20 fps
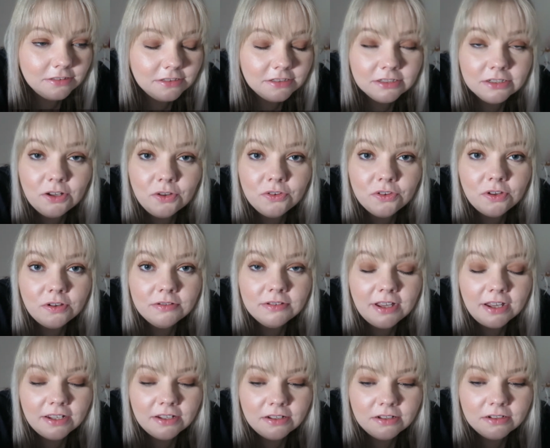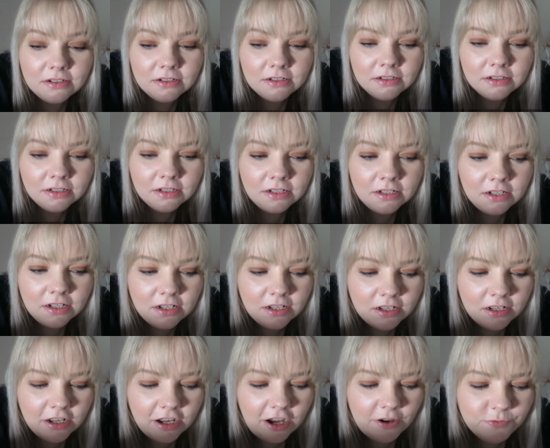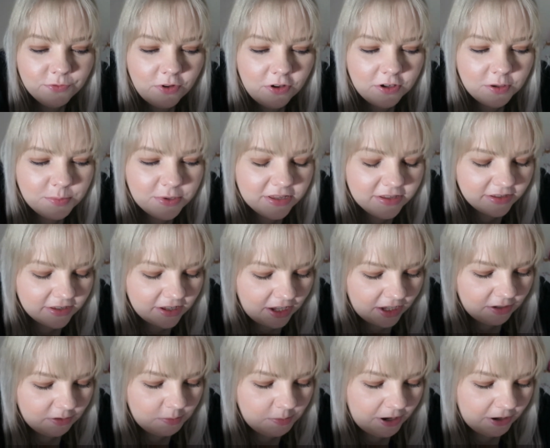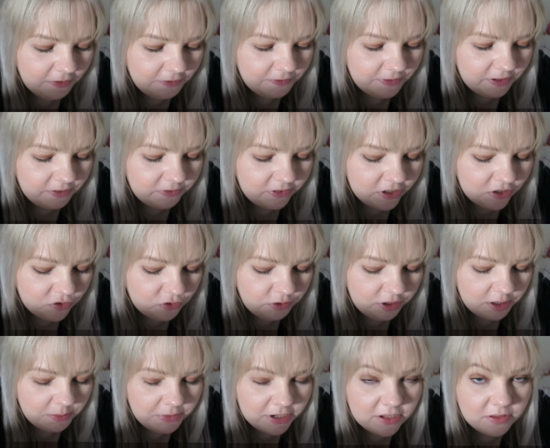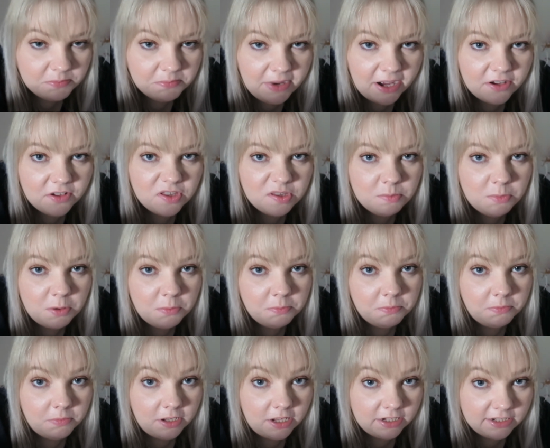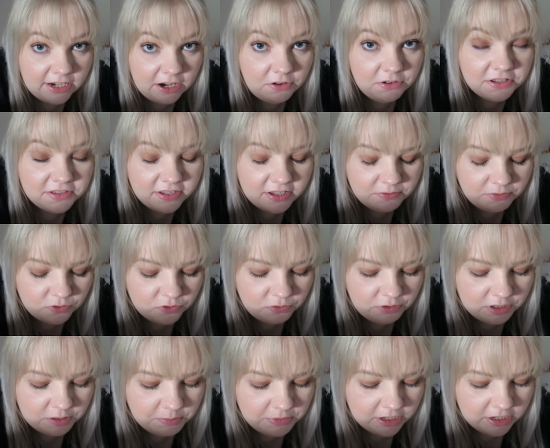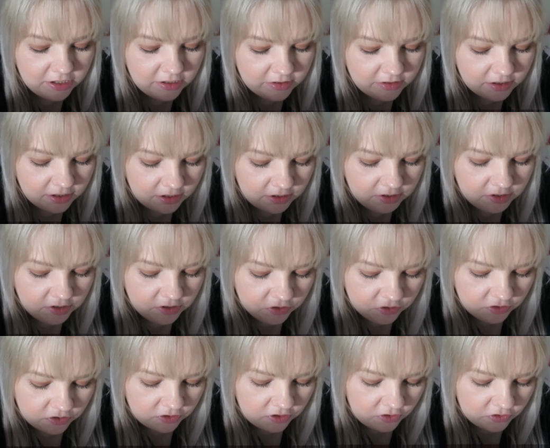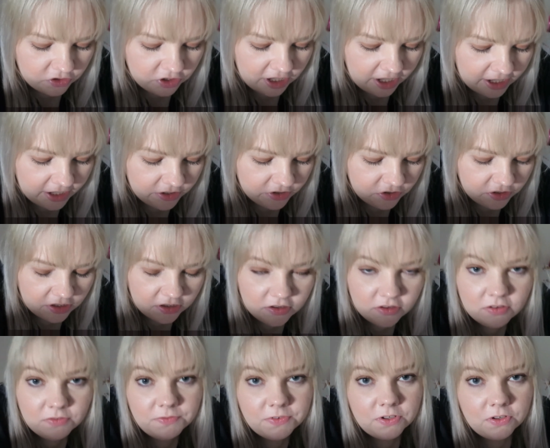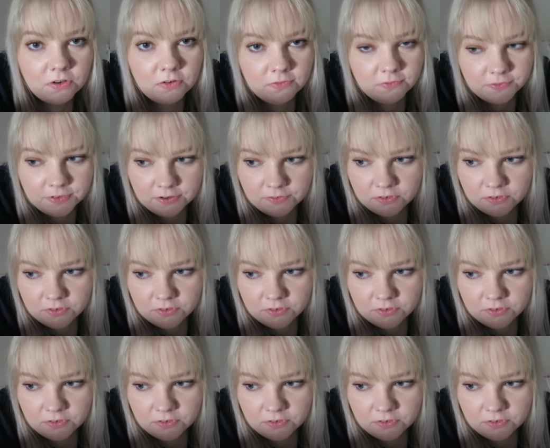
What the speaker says: So tired. I've only been sat here about 15-20 minutes maximum. I doubt it's even 20 minutes. Just got changed into something comfy.